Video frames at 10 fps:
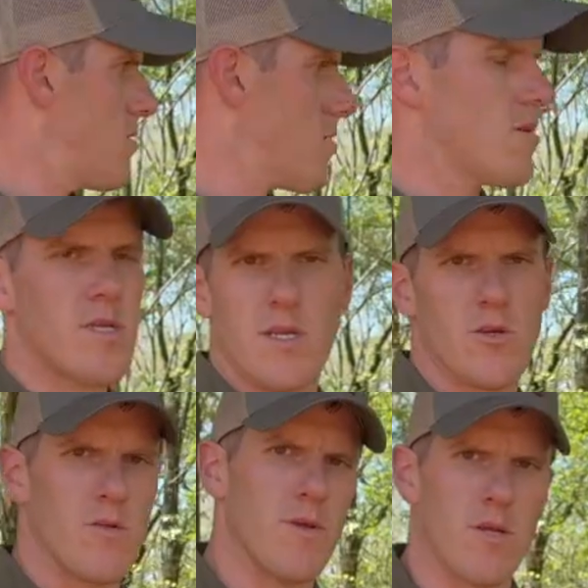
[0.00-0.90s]
because things are
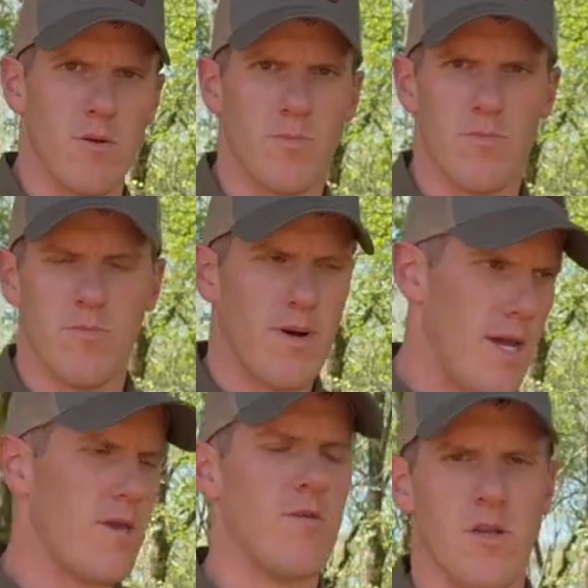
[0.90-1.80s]
going to be close
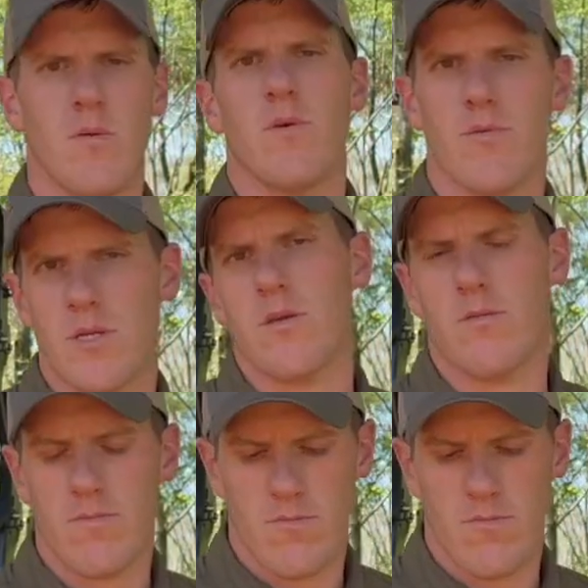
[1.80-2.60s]
by you. You need to be able to see them.